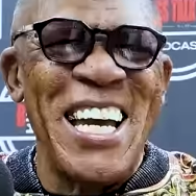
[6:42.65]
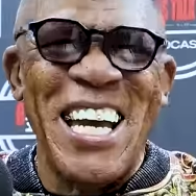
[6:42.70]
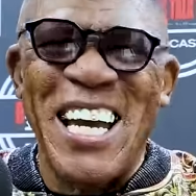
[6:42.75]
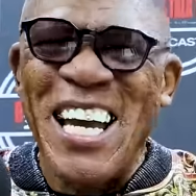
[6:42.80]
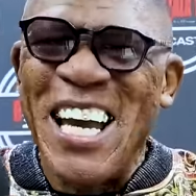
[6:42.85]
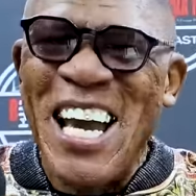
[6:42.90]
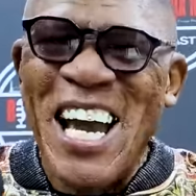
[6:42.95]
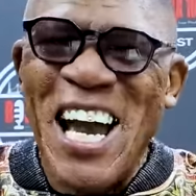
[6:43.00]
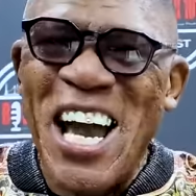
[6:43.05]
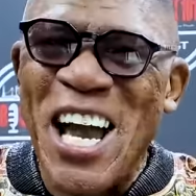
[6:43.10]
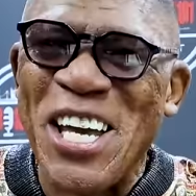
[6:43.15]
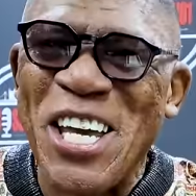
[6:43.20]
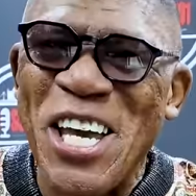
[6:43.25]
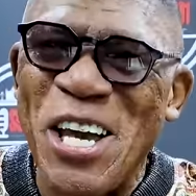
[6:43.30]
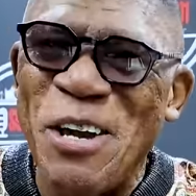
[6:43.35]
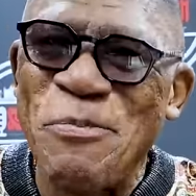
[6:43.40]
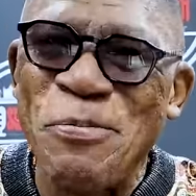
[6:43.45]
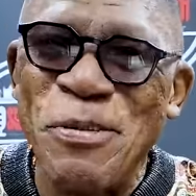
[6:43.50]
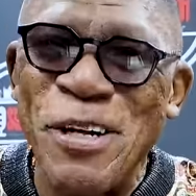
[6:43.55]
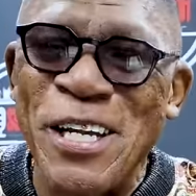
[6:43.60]
can't, I
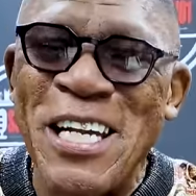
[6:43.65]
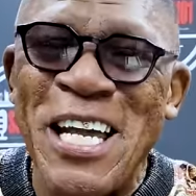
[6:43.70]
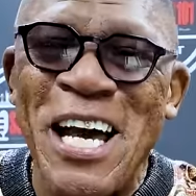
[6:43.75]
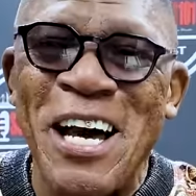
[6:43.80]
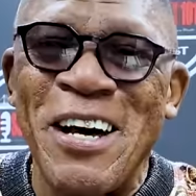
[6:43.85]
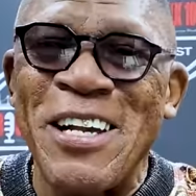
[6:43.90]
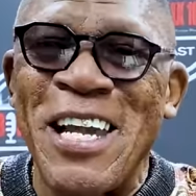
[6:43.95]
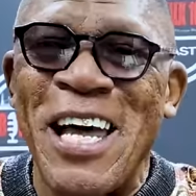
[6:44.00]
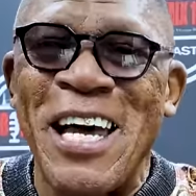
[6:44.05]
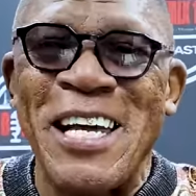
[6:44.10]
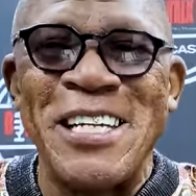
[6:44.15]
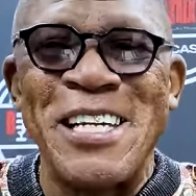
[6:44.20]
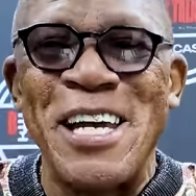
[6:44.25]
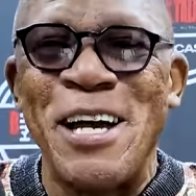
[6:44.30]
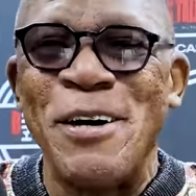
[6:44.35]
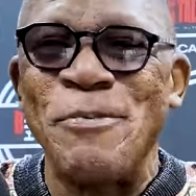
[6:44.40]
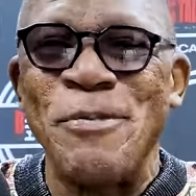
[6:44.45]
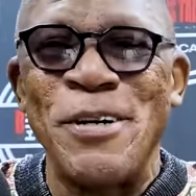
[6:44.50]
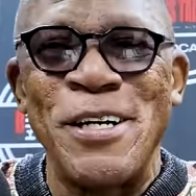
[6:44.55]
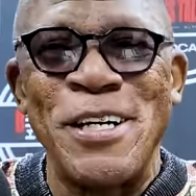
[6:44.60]
can't put it out like
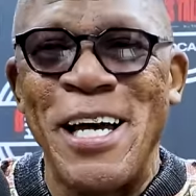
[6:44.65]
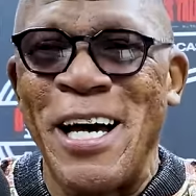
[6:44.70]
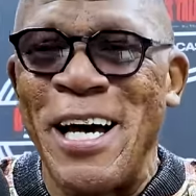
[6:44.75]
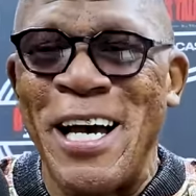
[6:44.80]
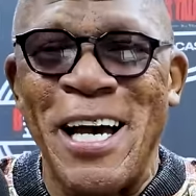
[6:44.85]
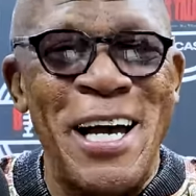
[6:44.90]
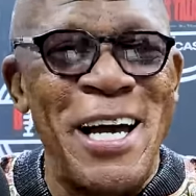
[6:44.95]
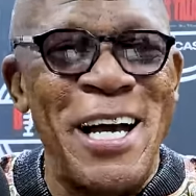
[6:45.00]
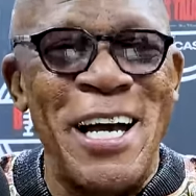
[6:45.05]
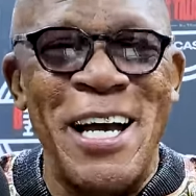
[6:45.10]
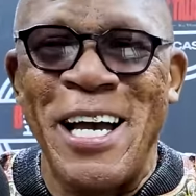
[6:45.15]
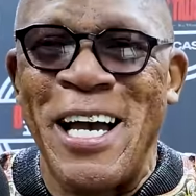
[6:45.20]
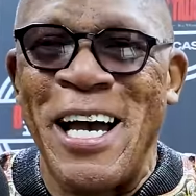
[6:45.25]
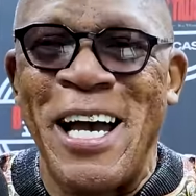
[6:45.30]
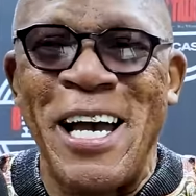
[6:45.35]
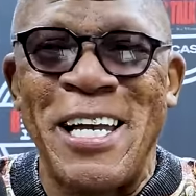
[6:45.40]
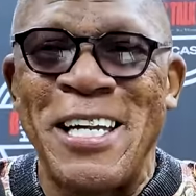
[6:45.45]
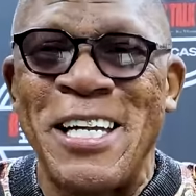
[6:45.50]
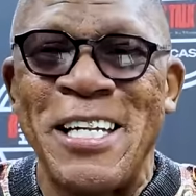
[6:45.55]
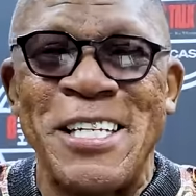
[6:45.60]
that, but I, I,
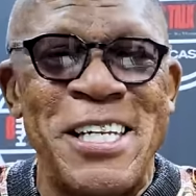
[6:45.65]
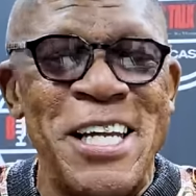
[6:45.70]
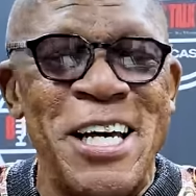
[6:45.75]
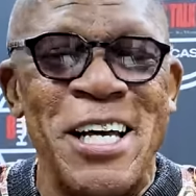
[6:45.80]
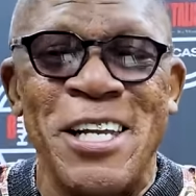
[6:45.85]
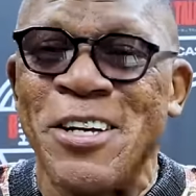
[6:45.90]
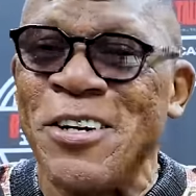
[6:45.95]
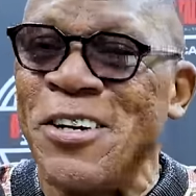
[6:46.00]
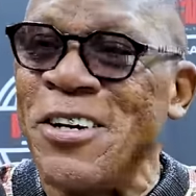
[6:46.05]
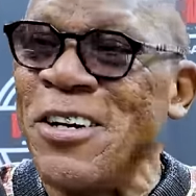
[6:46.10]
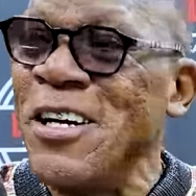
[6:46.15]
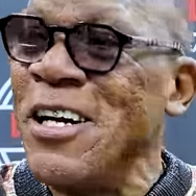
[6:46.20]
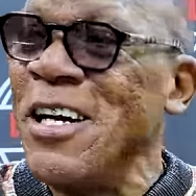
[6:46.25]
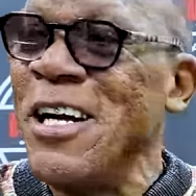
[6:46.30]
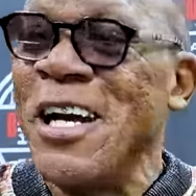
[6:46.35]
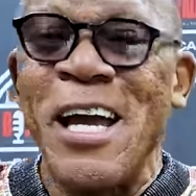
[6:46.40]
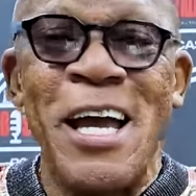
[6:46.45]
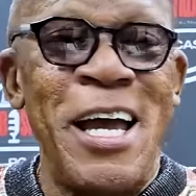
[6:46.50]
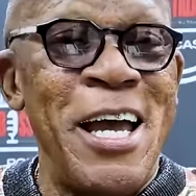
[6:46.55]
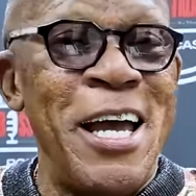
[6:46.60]
I had to tell her,
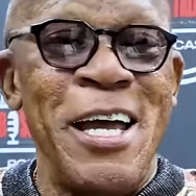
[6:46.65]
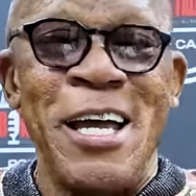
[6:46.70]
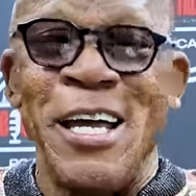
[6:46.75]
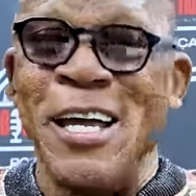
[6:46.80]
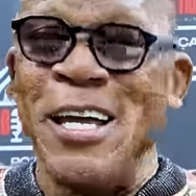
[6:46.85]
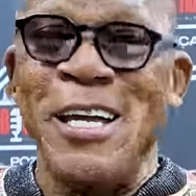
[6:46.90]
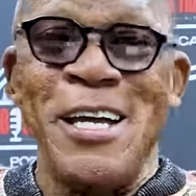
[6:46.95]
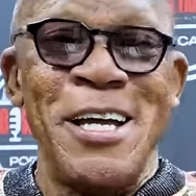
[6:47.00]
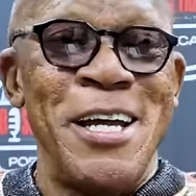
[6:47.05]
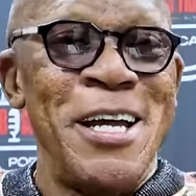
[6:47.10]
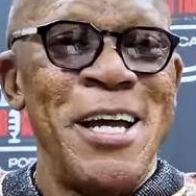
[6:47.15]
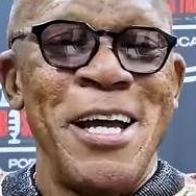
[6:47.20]
hey,